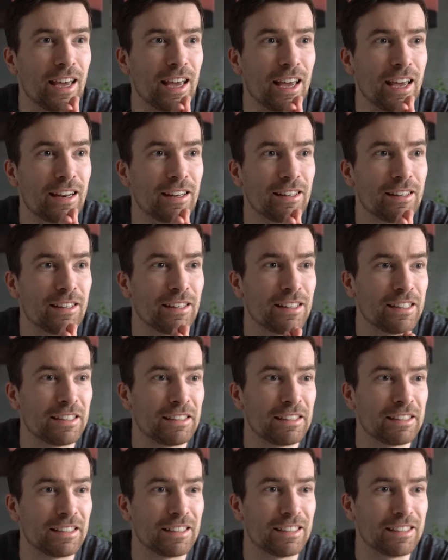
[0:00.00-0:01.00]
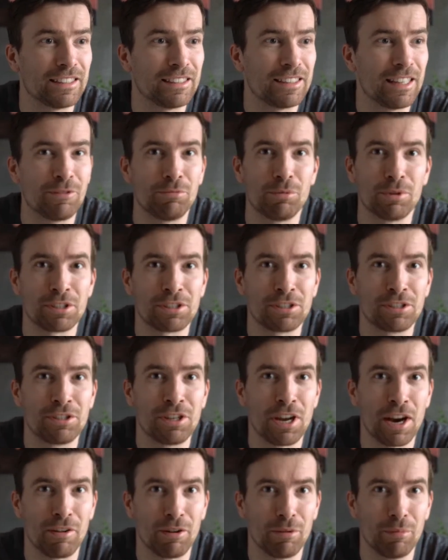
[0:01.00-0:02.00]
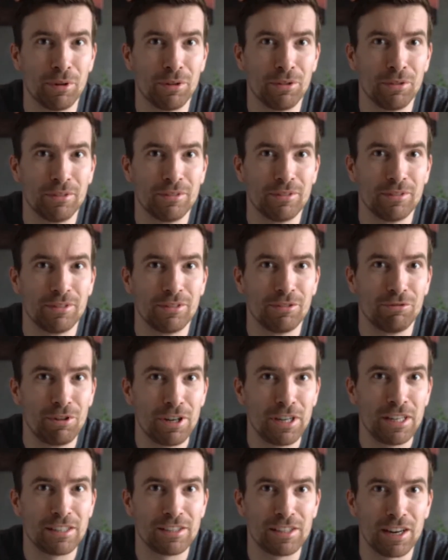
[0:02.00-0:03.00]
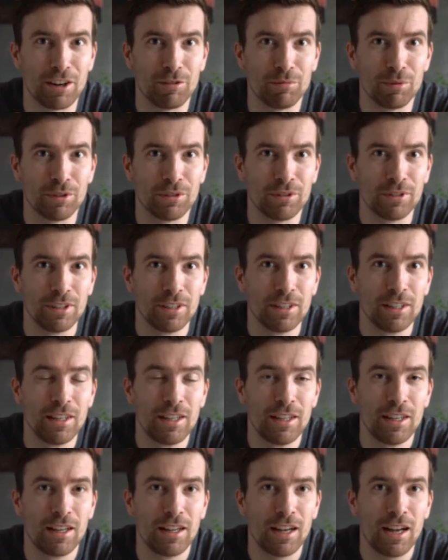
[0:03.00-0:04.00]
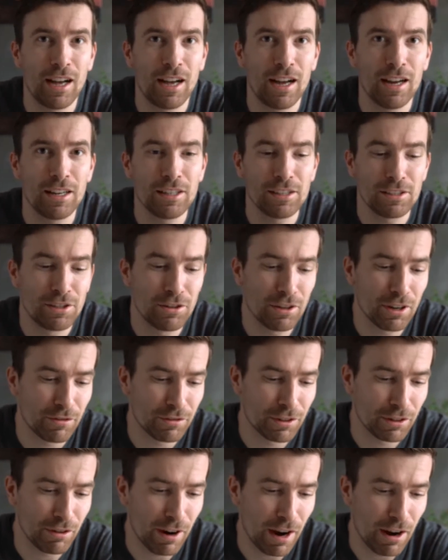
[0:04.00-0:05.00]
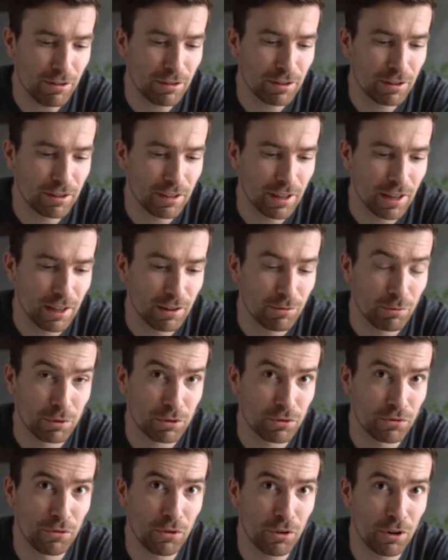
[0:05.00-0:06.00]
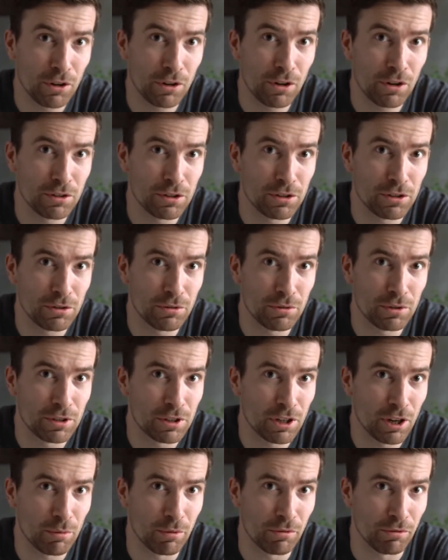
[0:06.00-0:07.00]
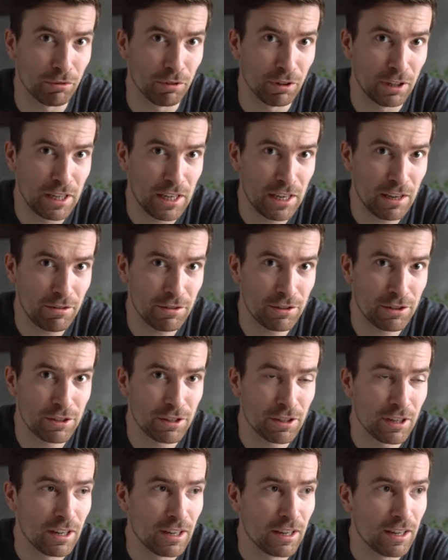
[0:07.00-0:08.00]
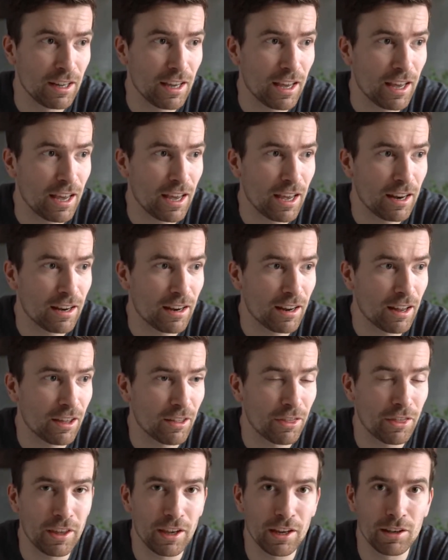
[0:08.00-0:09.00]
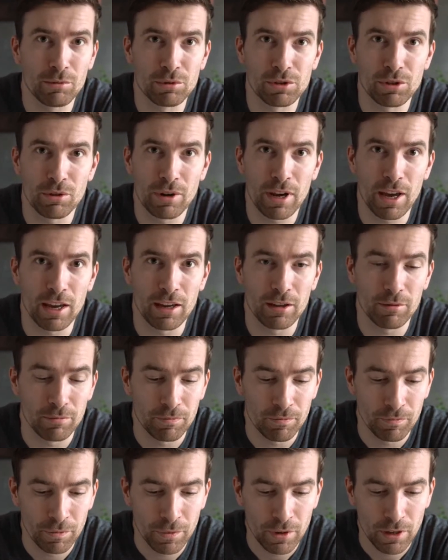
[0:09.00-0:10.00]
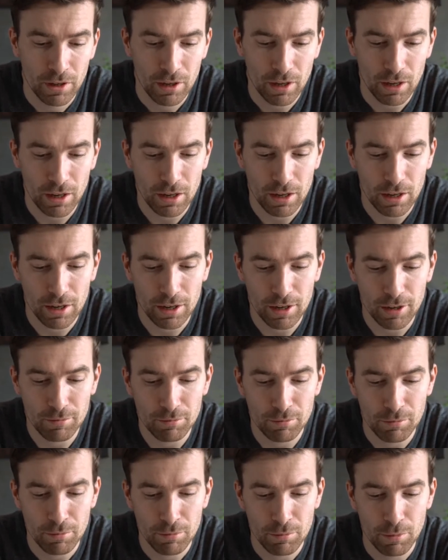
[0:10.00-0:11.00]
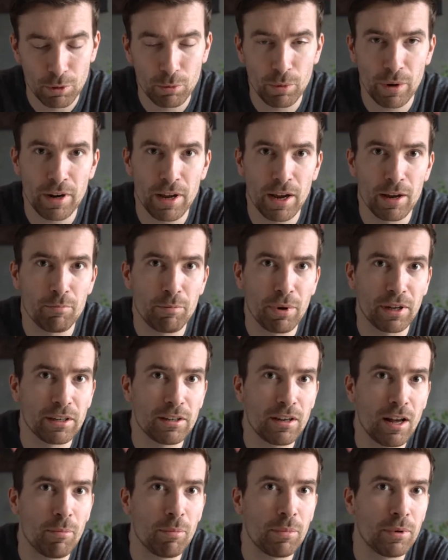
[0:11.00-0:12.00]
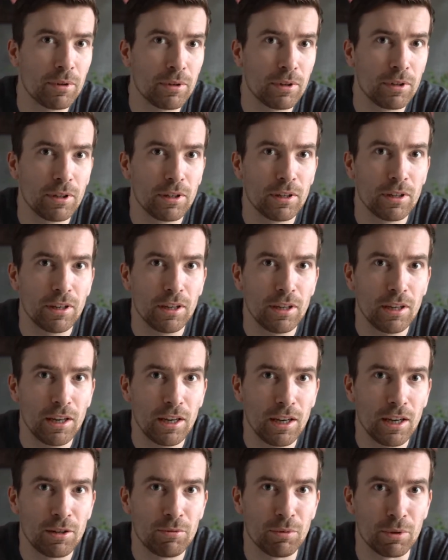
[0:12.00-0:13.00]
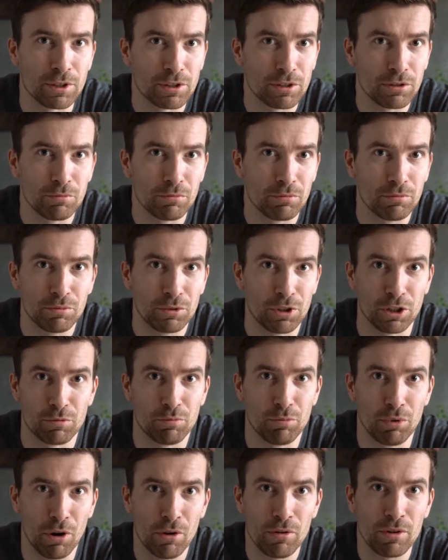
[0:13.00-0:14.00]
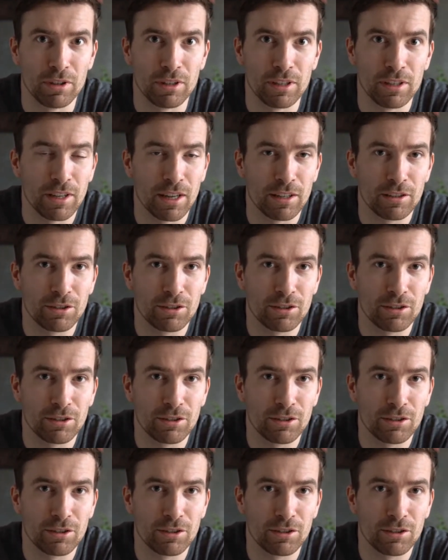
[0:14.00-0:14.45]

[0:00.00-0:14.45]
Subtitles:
and that was terrible, really terrible. I took it off the ground, it was fallen onto the top of leaves, and I think it was okay. But when I picked it up, it was just broken. It